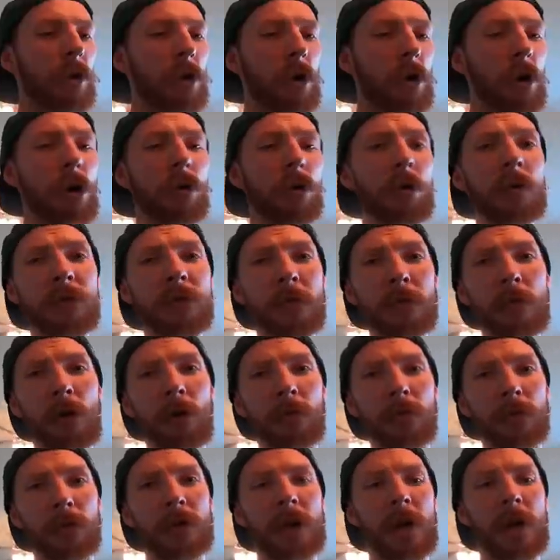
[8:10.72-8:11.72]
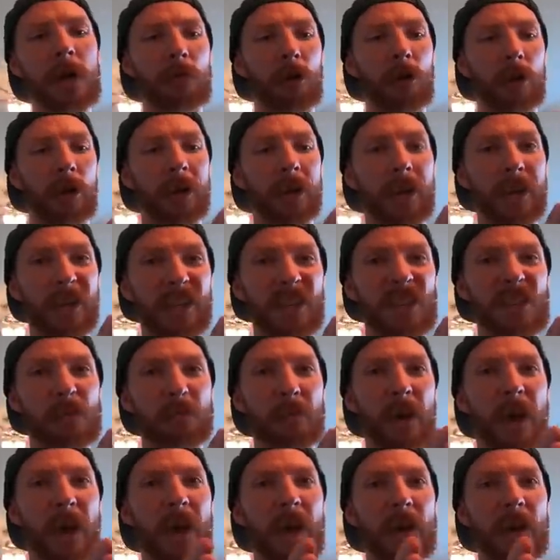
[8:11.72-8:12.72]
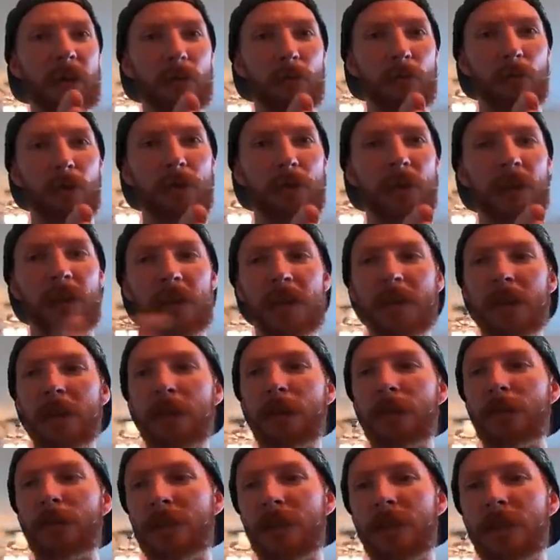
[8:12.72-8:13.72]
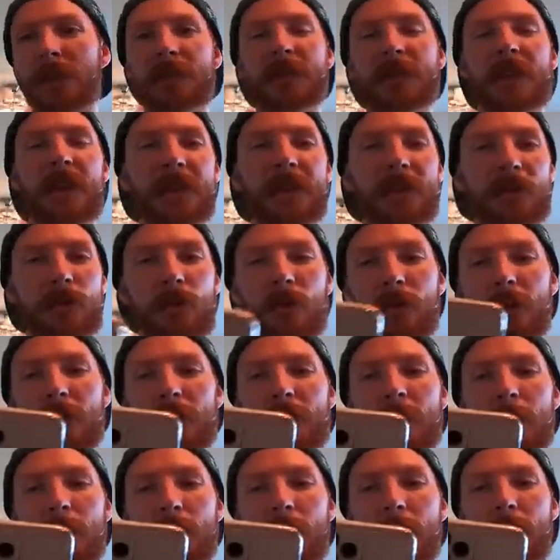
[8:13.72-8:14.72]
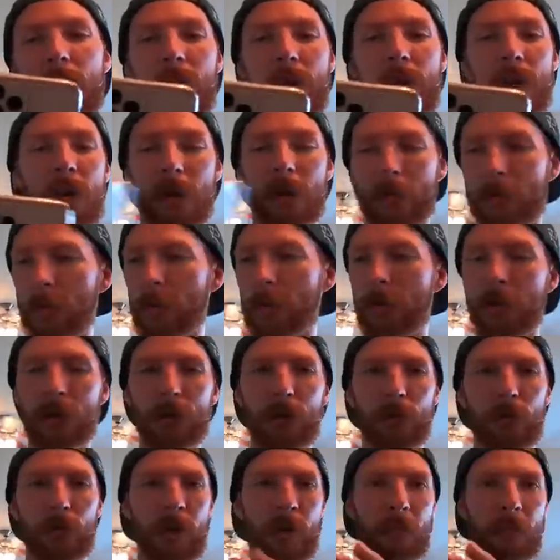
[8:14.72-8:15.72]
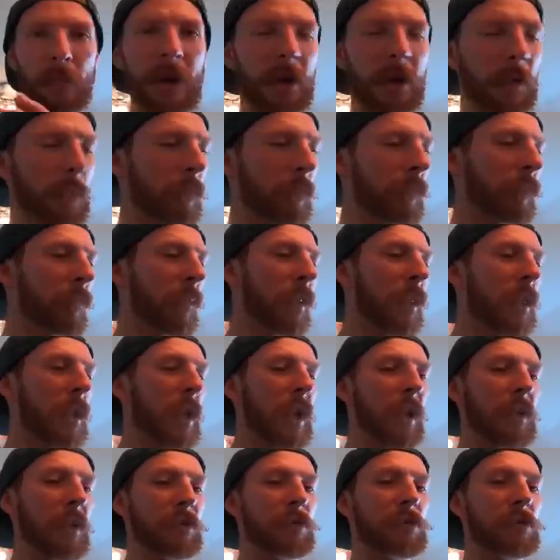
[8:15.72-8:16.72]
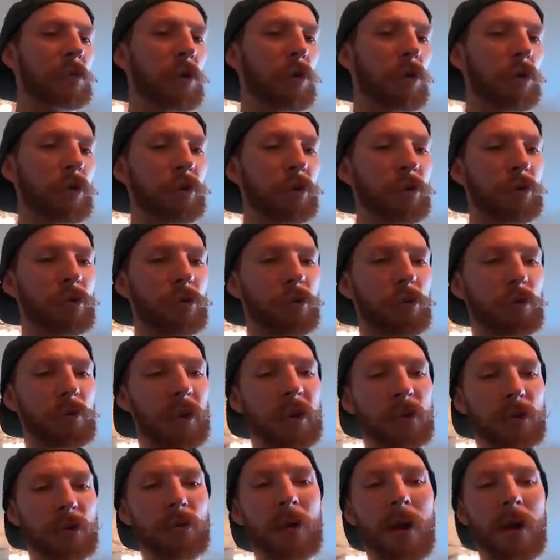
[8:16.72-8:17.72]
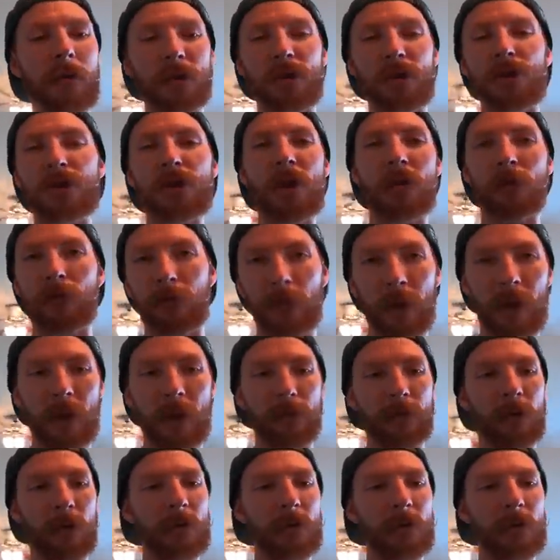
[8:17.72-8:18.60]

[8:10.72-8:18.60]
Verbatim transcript: All of them over time are gonna expand with the heat. Using these things during the summer, I have to call you right back. And so they do have a shelf life.